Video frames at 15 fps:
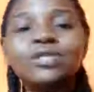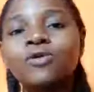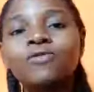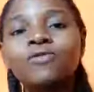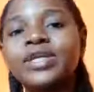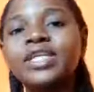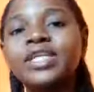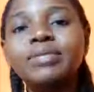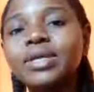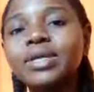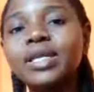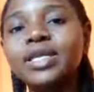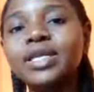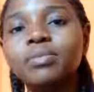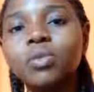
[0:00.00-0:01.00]
ending of
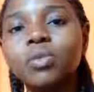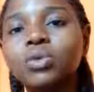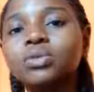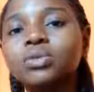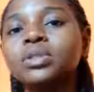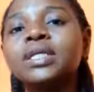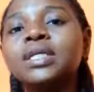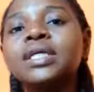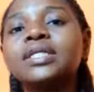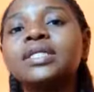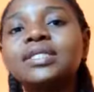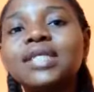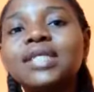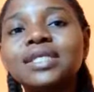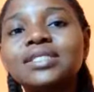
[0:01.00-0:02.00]
any email anymore.
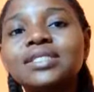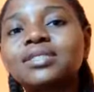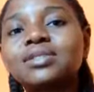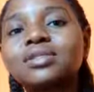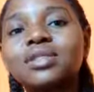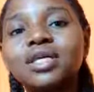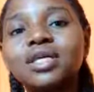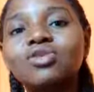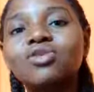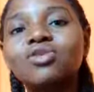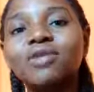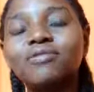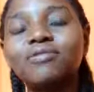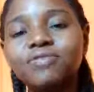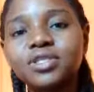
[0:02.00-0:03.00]
That
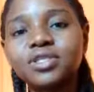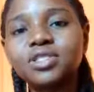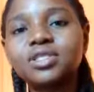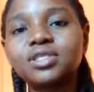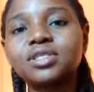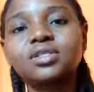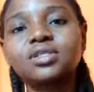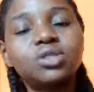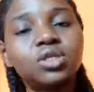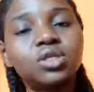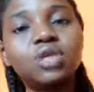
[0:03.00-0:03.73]
thing you have fixed,